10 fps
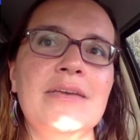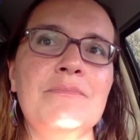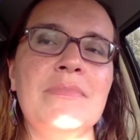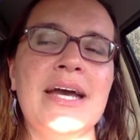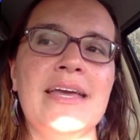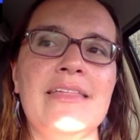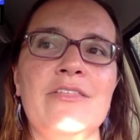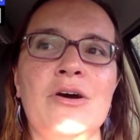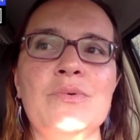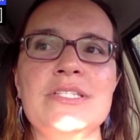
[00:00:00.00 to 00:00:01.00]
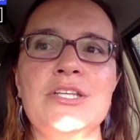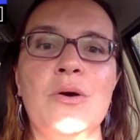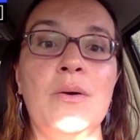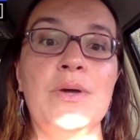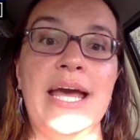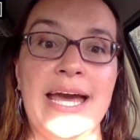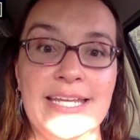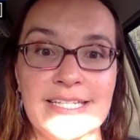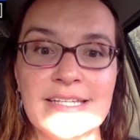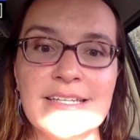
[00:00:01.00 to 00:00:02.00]
my thought was, I want to add
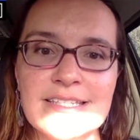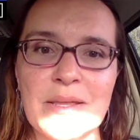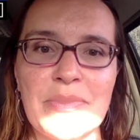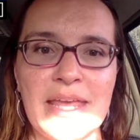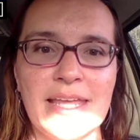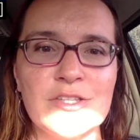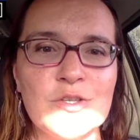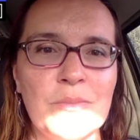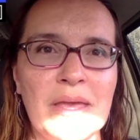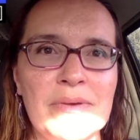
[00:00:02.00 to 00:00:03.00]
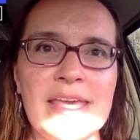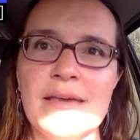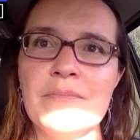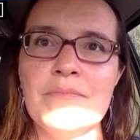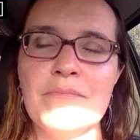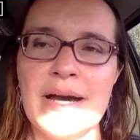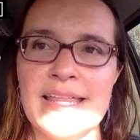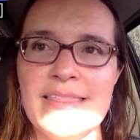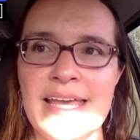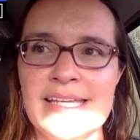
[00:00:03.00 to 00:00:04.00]
in something. And so maybe my
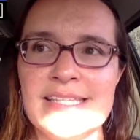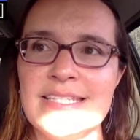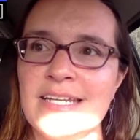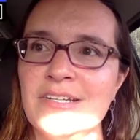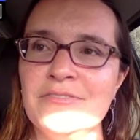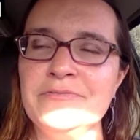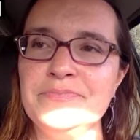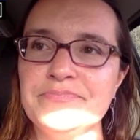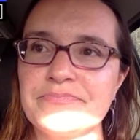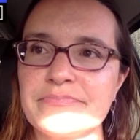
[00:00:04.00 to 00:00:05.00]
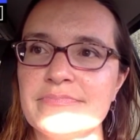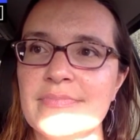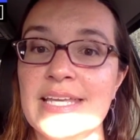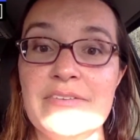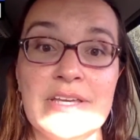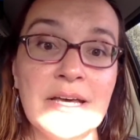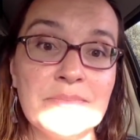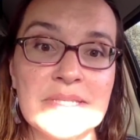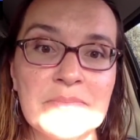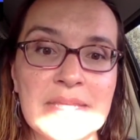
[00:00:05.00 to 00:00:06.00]
thing, instead of giving
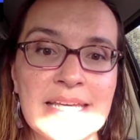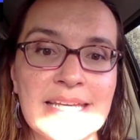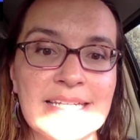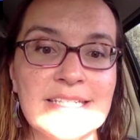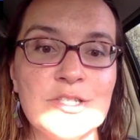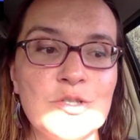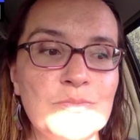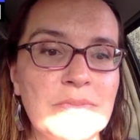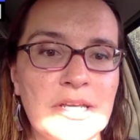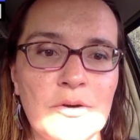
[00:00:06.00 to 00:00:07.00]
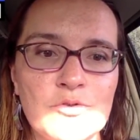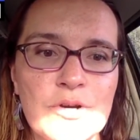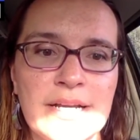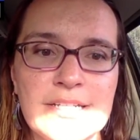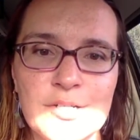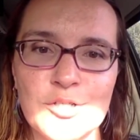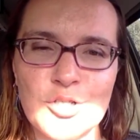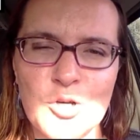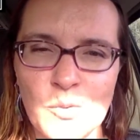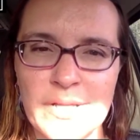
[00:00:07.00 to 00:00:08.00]
up something, is, trying to
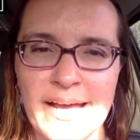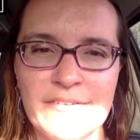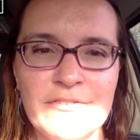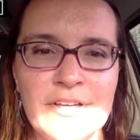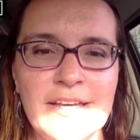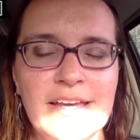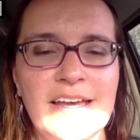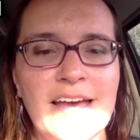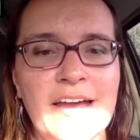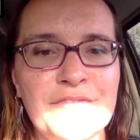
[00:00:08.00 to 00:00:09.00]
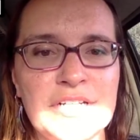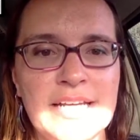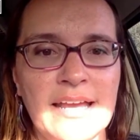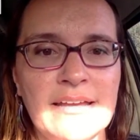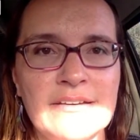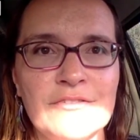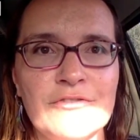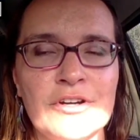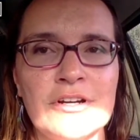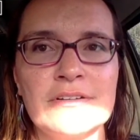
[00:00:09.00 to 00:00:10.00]
go live every day
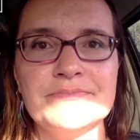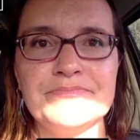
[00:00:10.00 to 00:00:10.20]
for